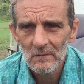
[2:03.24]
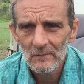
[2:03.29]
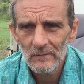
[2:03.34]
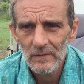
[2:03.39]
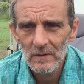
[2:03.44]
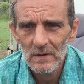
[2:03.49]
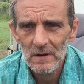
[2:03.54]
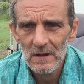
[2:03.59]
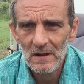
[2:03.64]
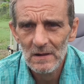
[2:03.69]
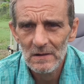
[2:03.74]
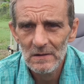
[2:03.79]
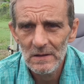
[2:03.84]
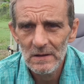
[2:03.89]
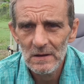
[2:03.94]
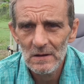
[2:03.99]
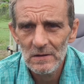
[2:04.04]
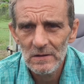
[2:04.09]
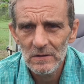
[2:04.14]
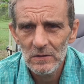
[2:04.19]
very
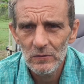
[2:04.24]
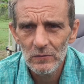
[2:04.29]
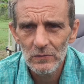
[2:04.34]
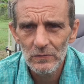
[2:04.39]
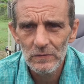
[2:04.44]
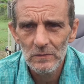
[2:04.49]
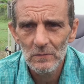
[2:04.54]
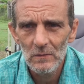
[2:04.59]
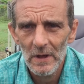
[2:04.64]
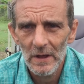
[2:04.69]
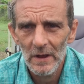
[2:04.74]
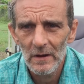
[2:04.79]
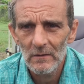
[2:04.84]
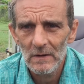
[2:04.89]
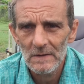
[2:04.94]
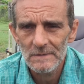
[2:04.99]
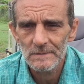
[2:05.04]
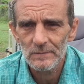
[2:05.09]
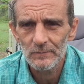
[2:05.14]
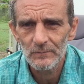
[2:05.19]
clearly who you are
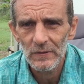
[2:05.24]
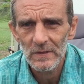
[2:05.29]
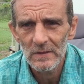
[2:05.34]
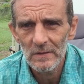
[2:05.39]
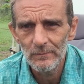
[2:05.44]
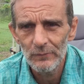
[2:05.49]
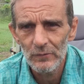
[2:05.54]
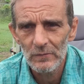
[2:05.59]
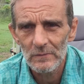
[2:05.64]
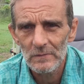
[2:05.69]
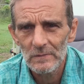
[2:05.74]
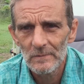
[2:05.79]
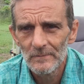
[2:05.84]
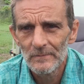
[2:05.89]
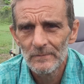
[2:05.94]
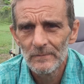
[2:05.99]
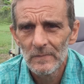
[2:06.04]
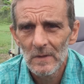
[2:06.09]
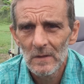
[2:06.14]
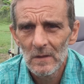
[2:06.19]
as a people,
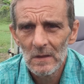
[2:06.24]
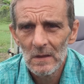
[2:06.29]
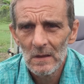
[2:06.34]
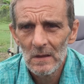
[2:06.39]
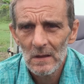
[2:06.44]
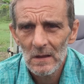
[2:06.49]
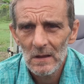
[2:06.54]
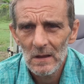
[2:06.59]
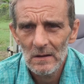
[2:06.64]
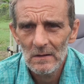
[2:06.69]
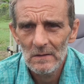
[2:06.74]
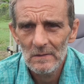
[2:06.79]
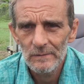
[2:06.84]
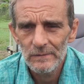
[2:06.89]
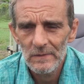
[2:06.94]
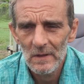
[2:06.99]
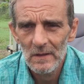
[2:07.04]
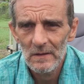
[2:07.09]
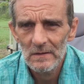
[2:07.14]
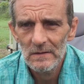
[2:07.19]
and
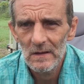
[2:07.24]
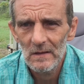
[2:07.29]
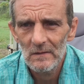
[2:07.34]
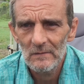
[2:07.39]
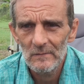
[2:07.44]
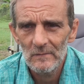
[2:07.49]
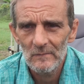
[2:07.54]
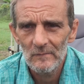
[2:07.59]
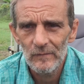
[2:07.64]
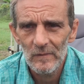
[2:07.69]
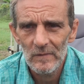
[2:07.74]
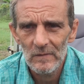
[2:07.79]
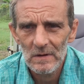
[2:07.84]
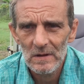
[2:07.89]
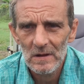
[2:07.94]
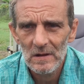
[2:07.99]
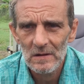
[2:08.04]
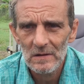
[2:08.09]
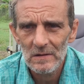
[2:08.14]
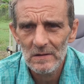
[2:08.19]
I've laid out very
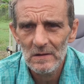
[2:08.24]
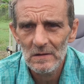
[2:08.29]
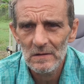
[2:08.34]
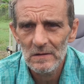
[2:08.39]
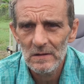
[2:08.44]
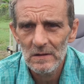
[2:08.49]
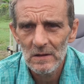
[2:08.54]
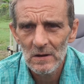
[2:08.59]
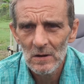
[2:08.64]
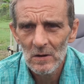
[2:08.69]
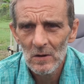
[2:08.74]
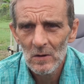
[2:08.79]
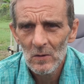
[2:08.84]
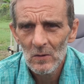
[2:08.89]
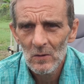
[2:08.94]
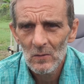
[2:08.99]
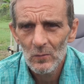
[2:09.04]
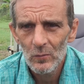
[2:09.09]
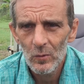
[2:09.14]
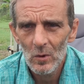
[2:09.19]
clearly
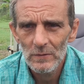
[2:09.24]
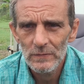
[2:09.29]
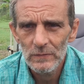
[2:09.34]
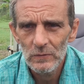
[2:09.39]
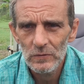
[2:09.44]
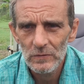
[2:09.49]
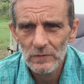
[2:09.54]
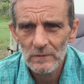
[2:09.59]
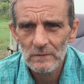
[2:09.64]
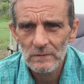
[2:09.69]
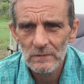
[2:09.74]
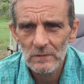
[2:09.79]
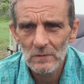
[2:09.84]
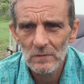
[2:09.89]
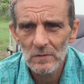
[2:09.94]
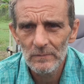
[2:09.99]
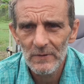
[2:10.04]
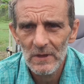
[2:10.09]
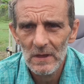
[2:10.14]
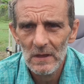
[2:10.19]
what you can
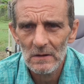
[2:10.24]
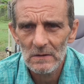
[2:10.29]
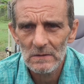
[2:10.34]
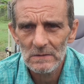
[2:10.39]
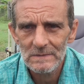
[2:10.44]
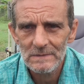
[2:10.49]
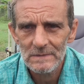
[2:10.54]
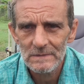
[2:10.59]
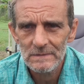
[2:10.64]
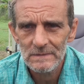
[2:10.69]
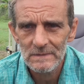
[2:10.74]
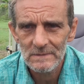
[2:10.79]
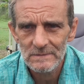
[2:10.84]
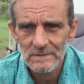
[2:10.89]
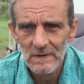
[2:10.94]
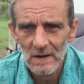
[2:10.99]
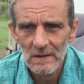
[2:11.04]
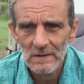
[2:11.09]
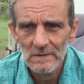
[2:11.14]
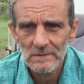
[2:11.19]
do about it to
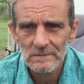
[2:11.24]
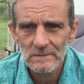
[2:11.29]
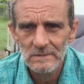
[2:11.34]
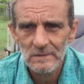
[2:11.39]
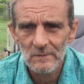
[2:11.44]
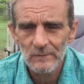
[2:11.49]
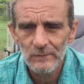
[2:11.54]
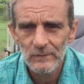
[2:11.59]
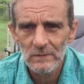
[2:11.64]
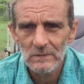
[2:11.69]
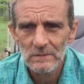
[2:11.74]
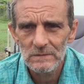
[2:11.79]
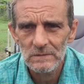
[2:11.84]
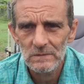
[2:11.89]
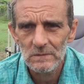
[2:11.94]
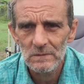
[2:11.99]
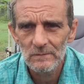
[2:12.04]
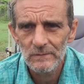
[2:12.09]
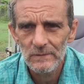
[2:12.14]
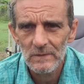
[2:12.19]
change the
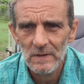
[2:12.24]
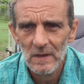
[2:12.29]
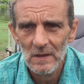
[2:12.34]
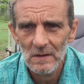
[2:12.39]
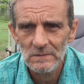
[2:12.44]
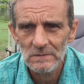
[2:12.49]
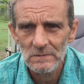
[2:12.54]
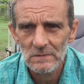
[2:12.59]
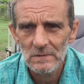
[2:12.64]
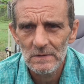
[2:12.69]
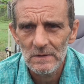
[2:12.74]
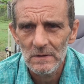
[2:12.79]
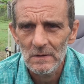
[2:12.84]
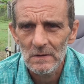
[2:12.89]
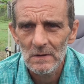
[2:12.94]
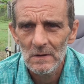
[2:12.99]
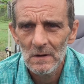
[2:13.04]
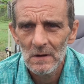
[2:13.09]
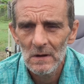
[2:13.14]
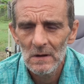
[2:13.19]
future of your country.
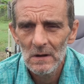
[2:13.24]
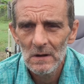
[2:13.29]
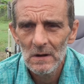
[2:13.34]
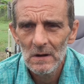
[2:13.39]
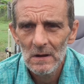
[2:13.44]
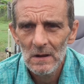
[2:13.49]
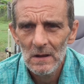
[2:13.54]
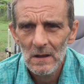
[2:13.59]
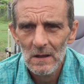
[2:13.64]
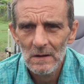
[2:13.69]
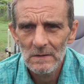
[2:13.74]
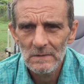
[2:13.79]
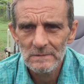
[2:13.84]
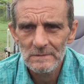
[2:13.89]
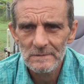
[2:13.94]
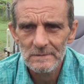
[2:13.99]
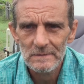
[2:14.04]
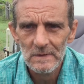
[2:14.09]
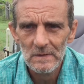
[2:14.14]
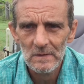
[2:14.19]
And
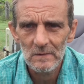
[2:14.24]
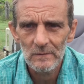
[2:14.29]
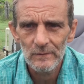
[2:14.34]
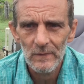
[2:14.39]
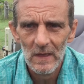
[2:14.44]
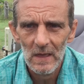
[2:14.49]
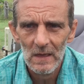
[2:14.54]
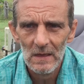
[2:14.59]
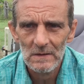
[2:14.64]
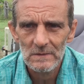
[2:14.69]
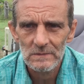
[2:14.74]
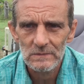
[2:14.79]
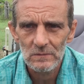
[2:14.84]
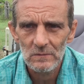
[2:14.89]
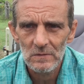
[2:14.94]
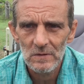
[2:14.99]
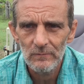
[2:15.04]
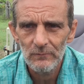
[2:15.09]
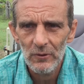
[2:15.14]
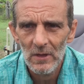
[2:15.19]
instead of
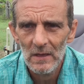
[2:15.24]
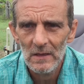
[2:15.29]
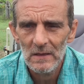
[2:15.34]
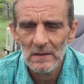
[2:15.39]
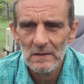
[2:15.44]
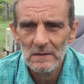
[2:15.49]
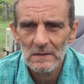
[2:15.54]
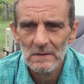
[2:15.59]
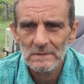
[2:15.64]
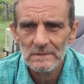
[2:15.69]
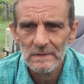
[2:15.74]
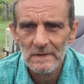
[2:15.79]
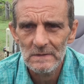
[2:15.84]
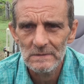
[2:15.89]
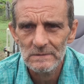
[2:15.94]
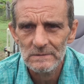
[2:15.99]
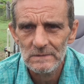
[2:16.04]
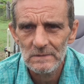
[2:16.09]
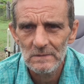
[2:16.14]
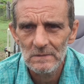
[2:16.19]
actually paying
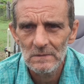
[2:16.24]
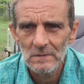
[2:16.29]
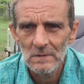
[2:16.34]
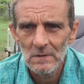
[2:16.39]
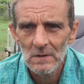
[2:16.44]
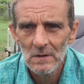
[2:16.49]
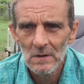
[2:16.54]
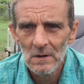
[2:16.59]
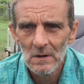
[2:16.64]
attention,